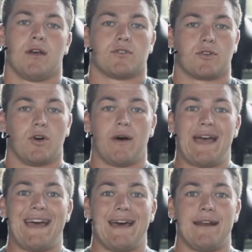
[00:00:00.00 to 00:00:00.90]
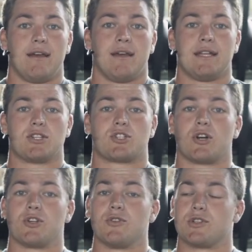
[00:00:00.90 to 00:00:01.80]
So go ahead and
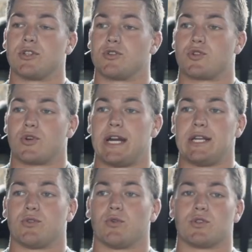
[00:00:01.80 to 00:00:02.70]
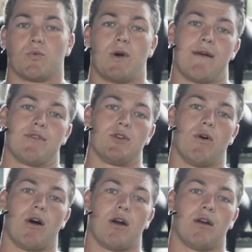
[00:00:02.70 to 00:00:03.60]
start using those training tools wherever
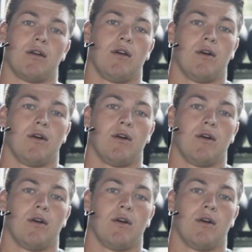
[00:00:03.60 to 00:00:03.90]
you are,